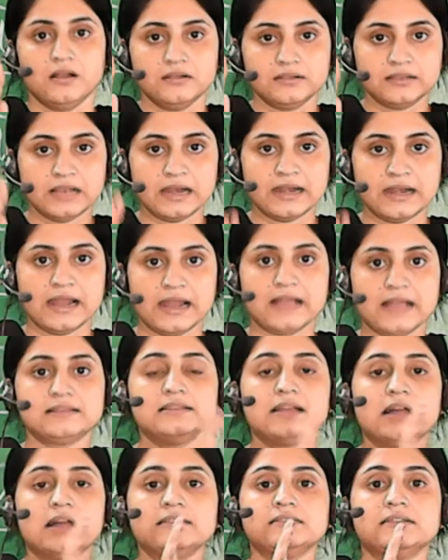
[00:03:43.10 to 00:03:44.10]
rather
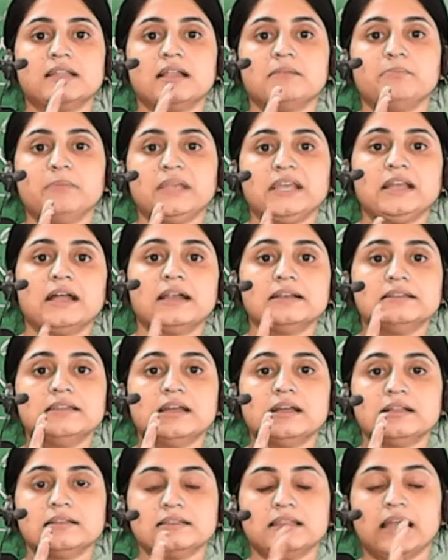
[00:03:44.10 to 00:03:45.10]
than the bigger
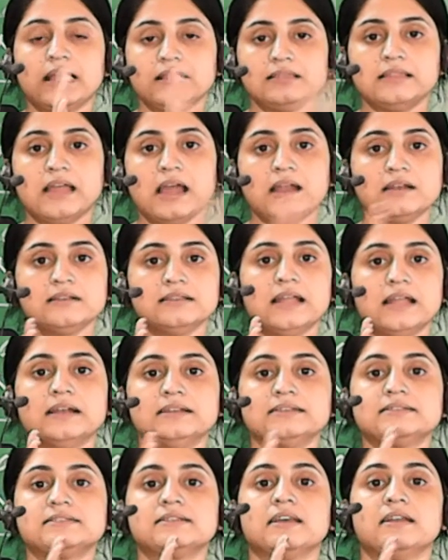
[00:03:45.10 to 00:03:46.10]
than that, that
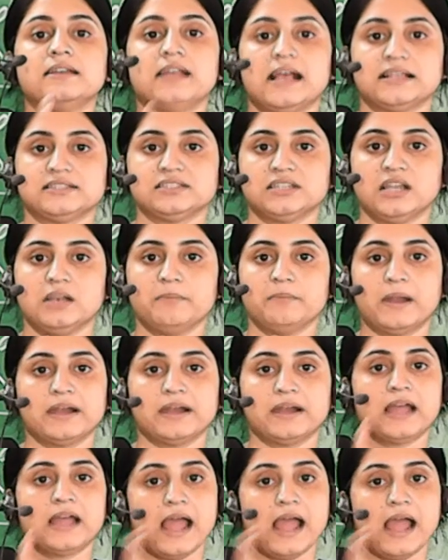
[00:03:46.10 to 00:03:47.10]
is national
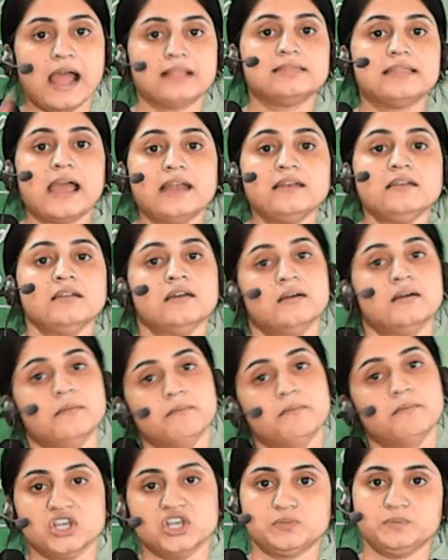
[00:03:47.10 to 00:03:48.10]
park, and then
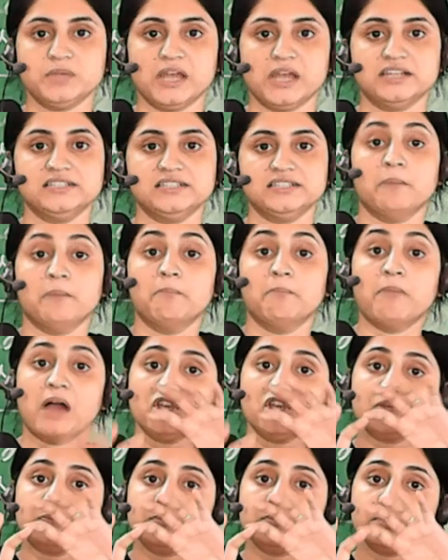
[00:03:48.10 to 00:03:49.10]
biosphere reserve.
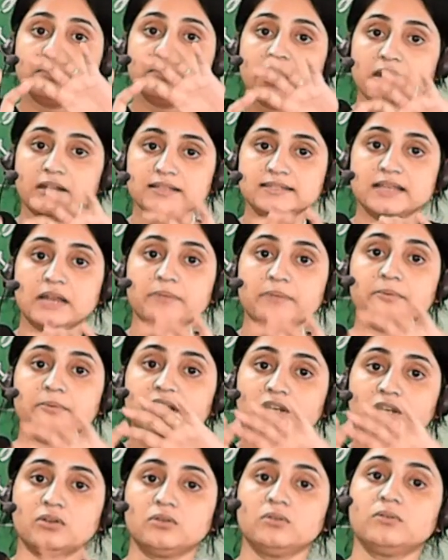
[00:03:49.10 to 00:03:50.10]
Biosphere reserve
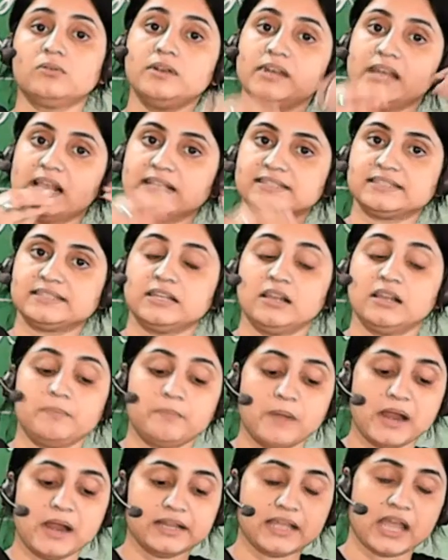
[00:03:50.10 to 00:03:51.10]
include national
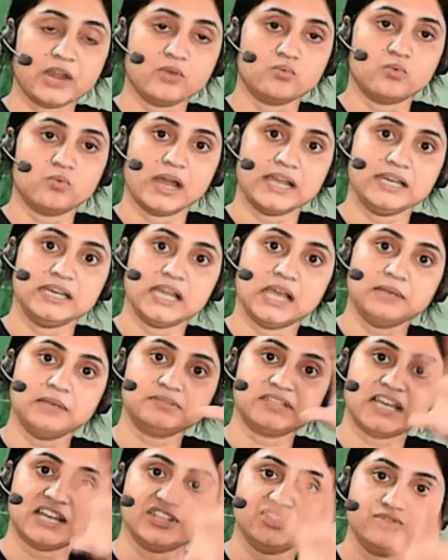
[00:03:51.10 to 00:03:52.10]
park and wildlife
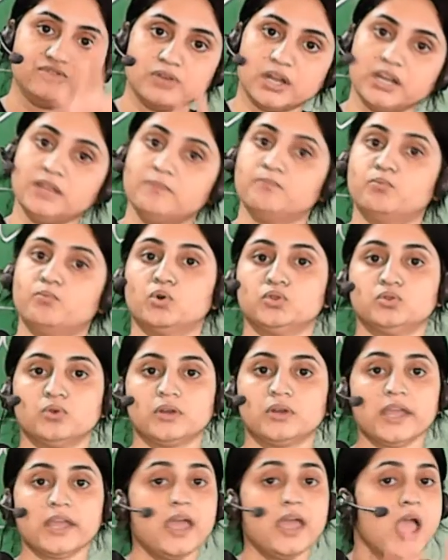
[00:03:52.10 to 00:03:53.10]
sanctuary both,
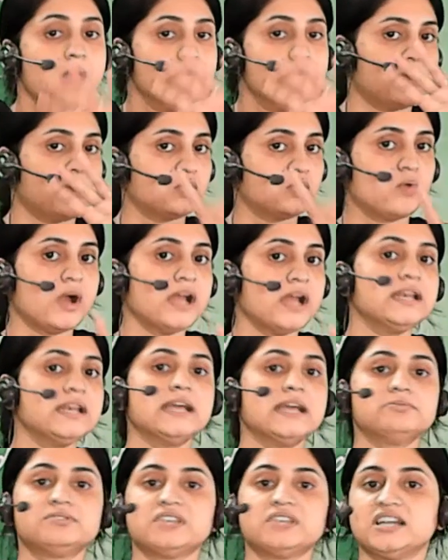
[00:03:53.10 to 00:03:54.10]
okay? But
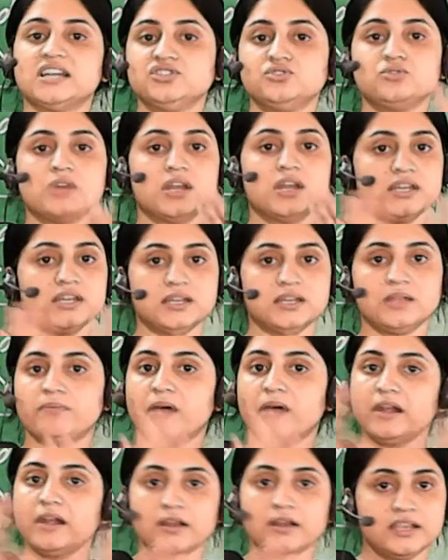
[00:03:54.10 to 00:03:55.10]
wildlife sanctuary
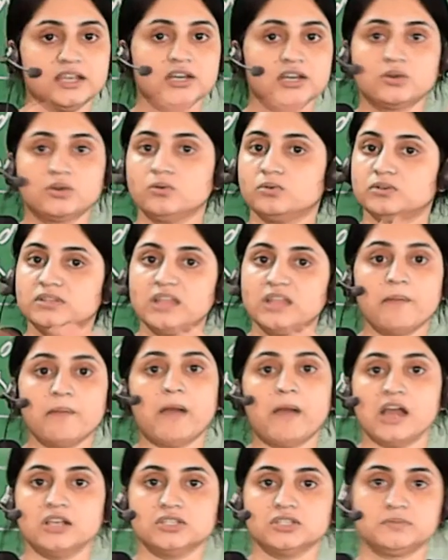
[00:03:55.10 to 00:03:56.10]
never include the
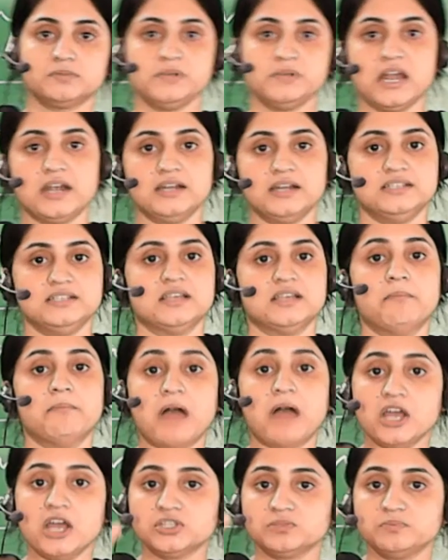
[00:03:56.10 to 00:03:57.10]
biosphere reserve.
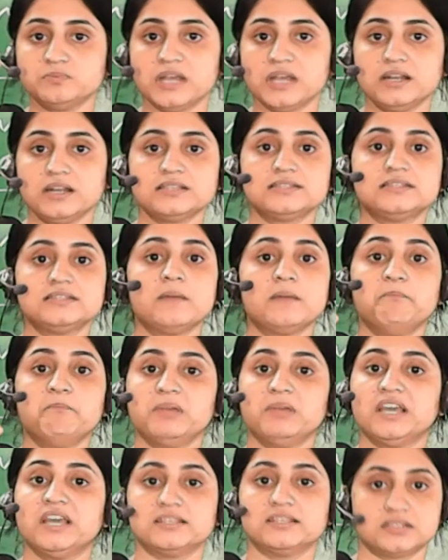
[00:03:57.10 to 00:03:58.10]
Biosphere is the
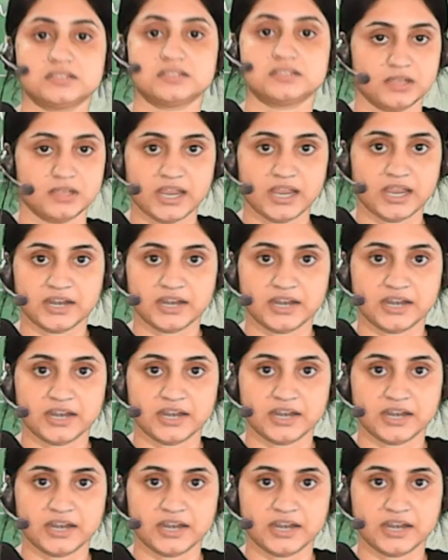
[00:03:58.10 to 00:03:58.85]
biggest area.